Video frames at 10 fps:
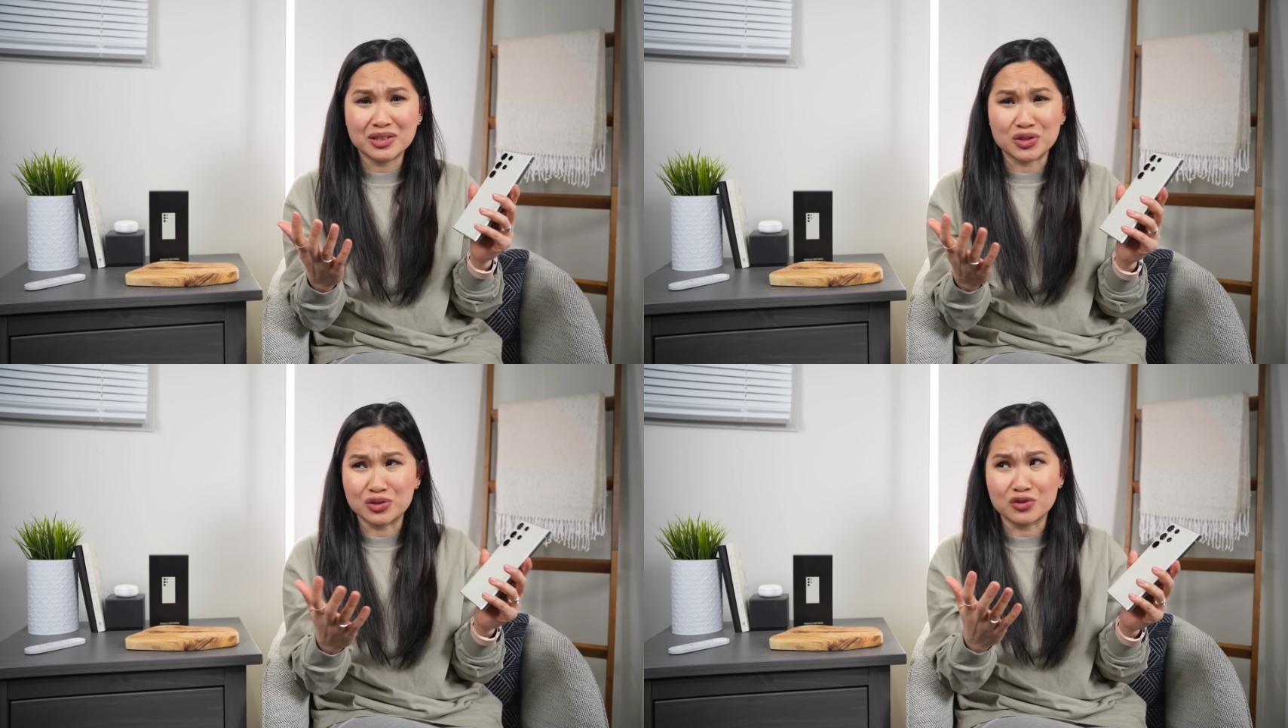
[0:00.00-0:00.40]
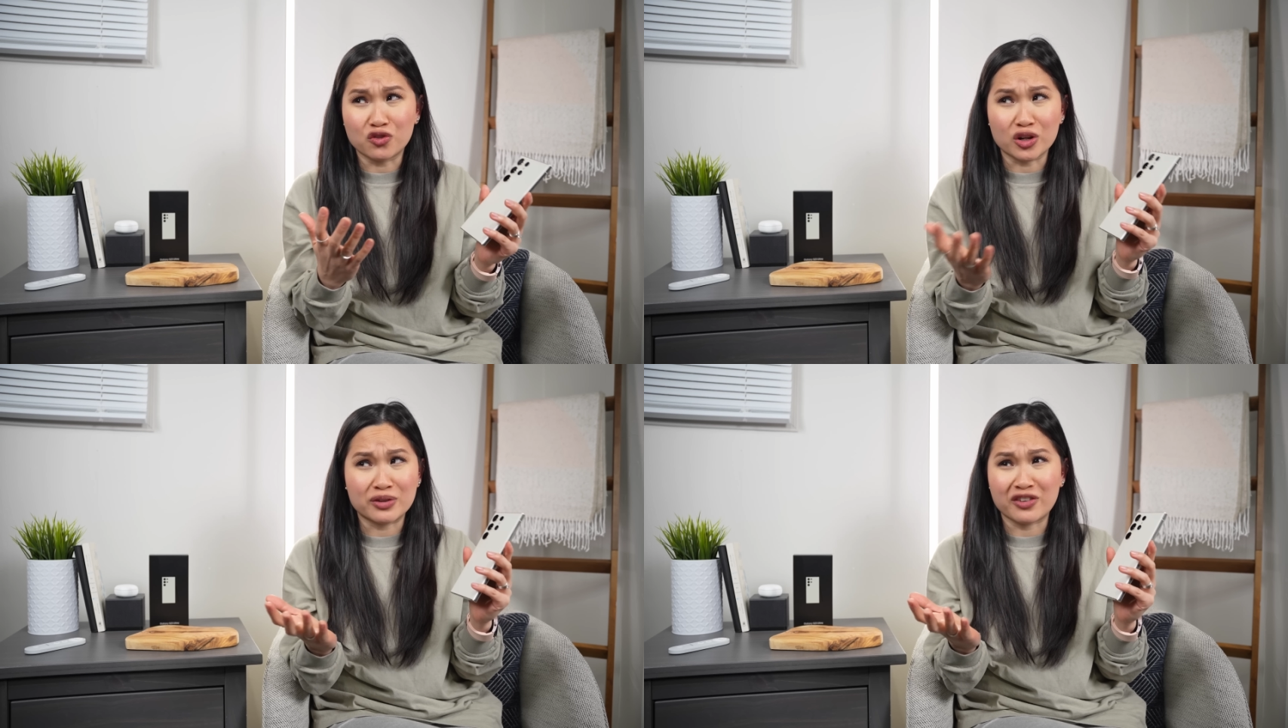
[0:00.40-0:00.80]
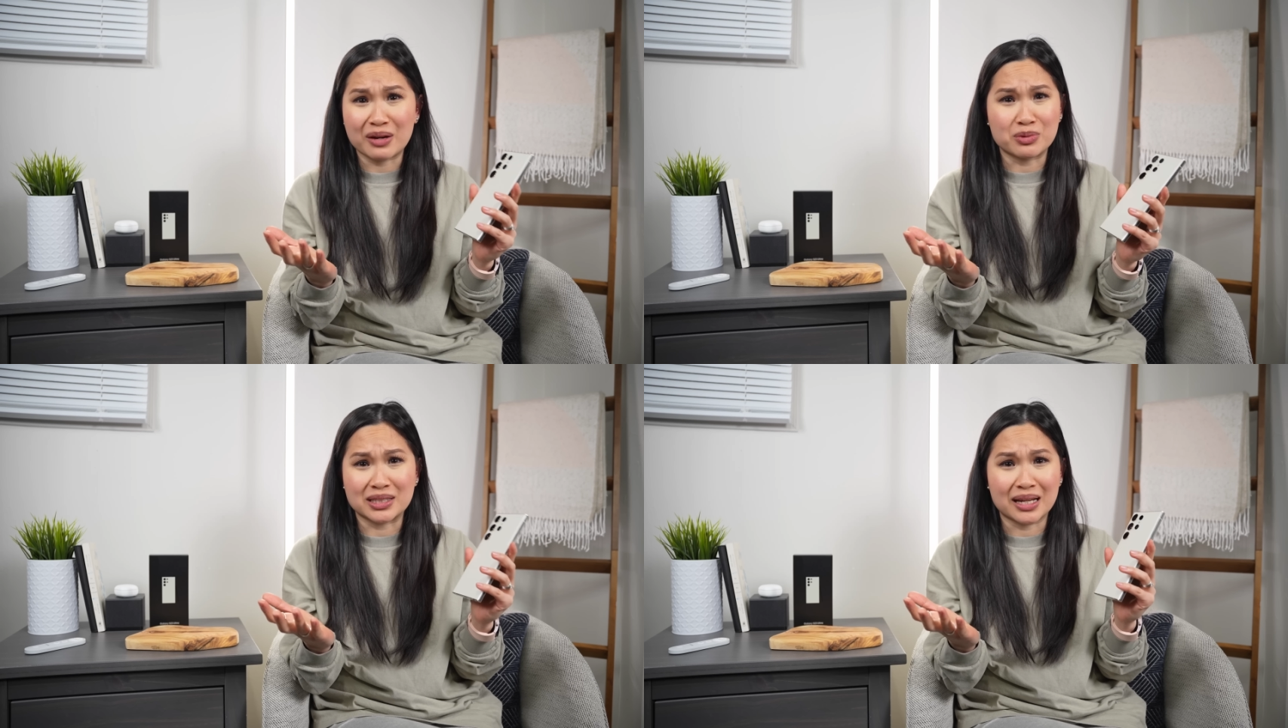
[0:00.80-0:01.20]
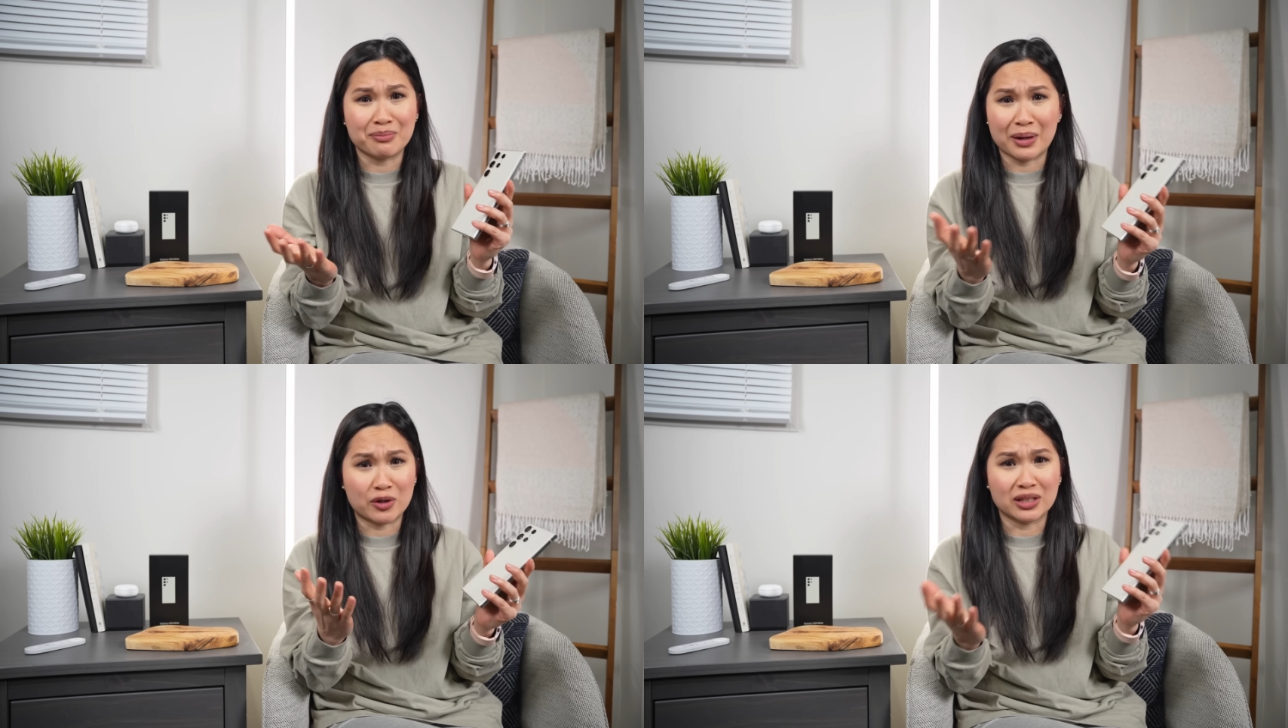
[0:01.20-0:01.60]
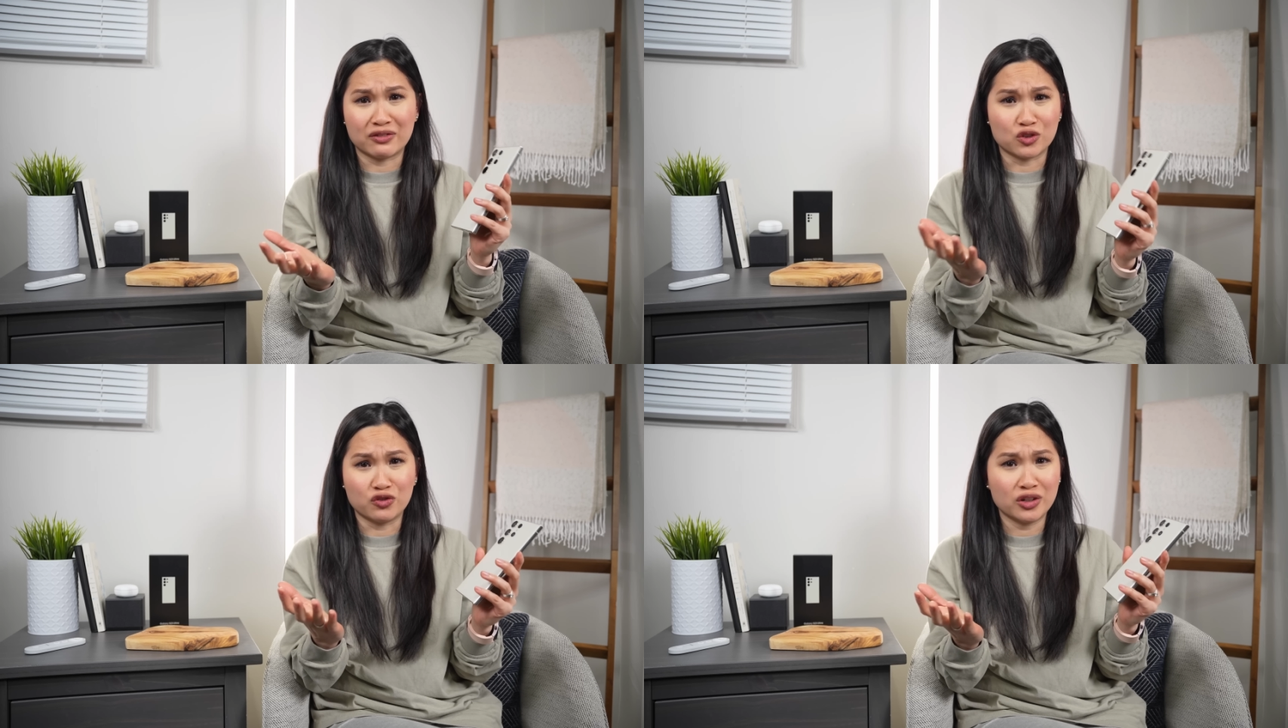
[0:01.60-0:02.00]
to 45% battery
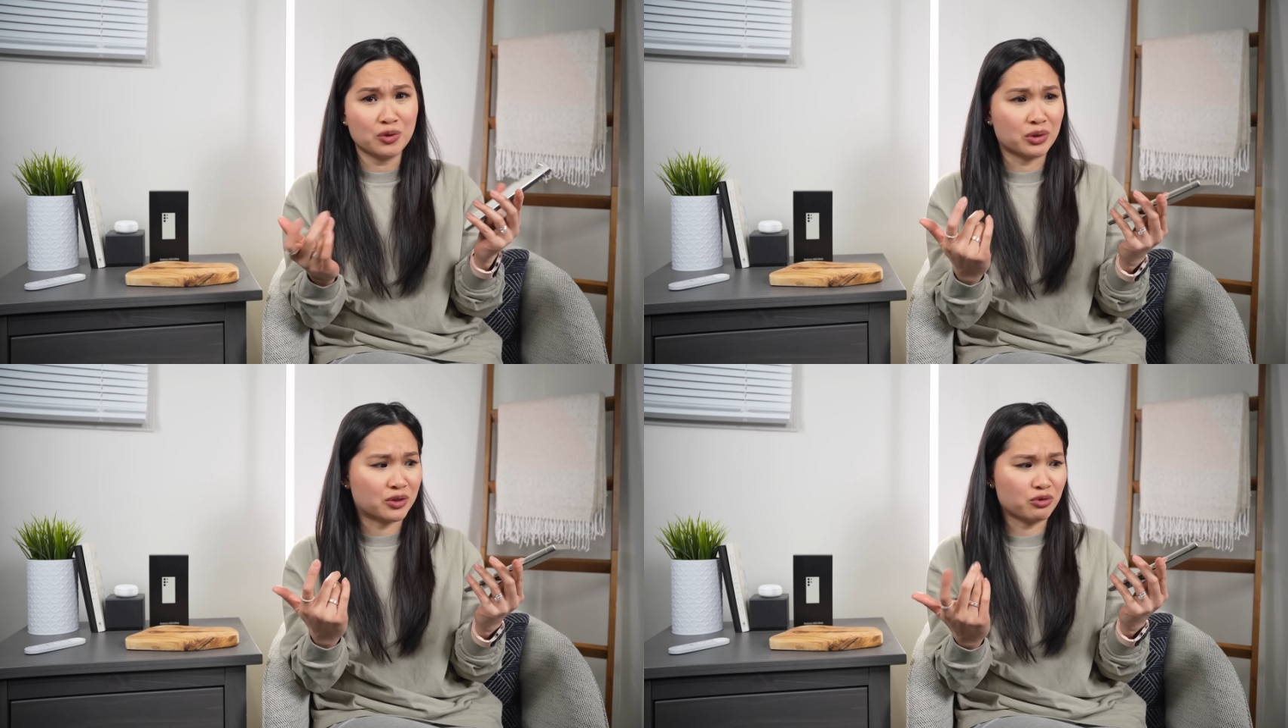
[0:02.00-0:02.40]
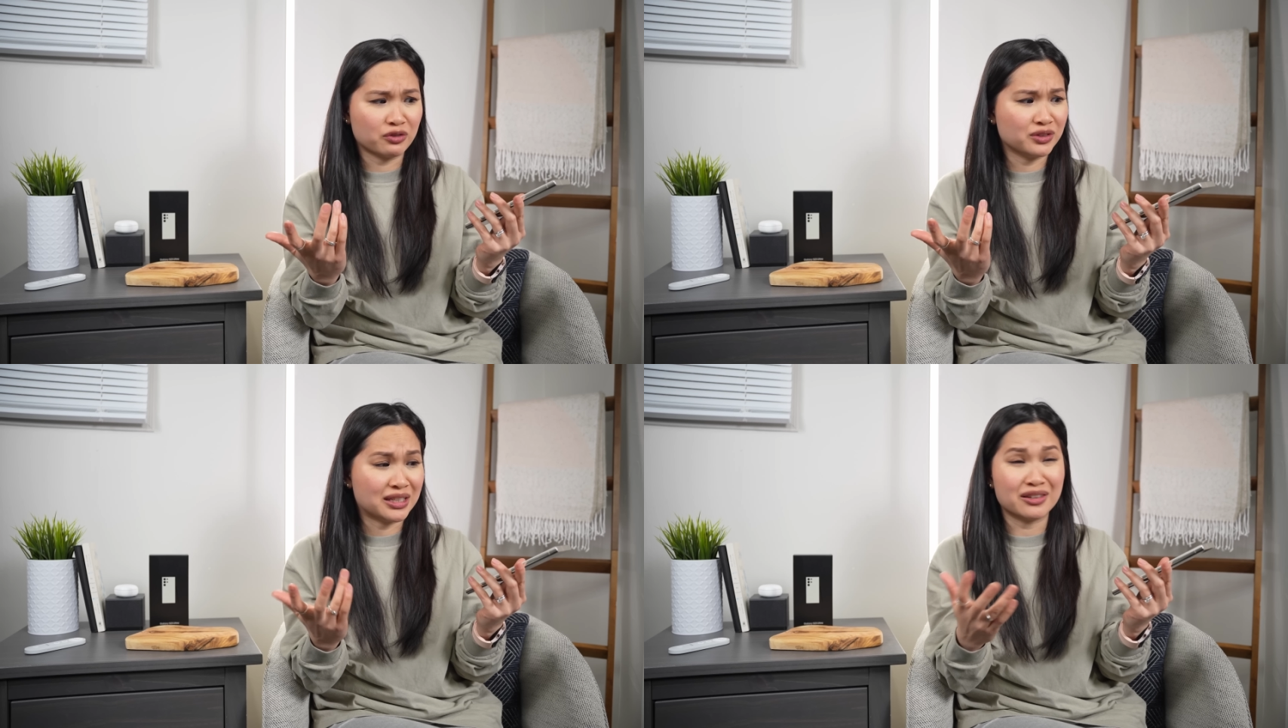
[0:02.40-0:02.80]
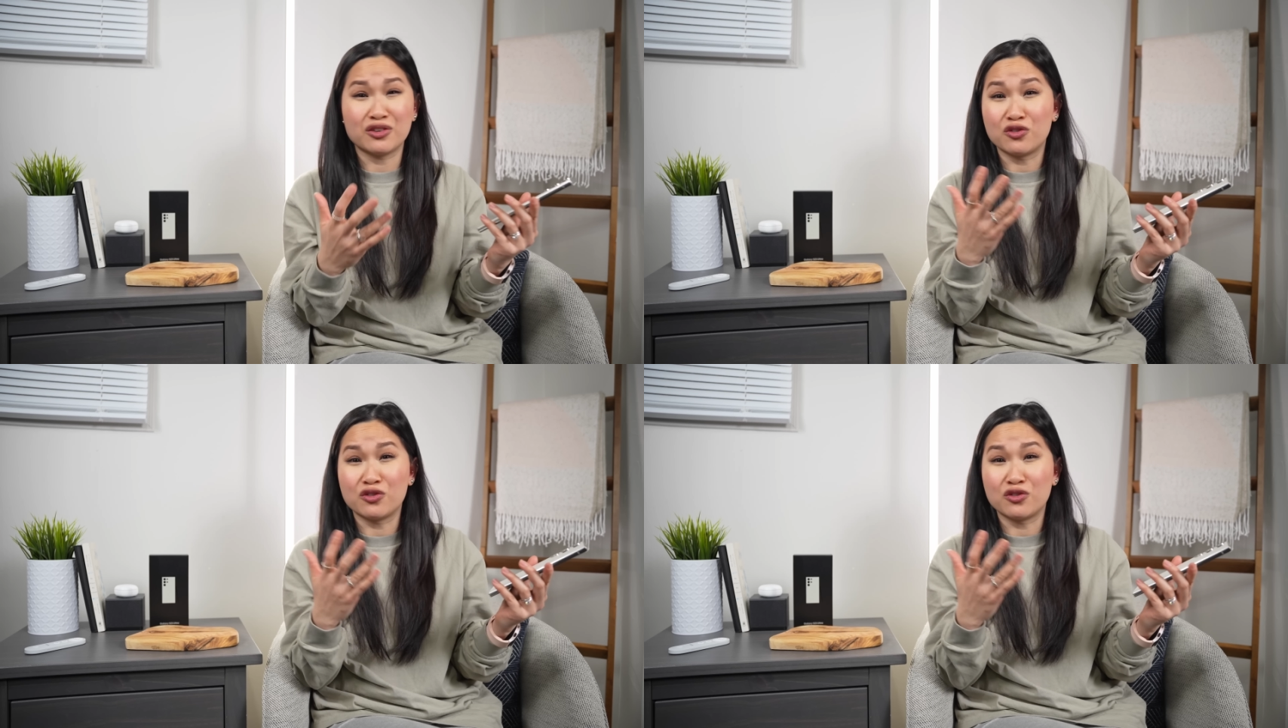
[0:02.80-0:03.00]
left over with roughly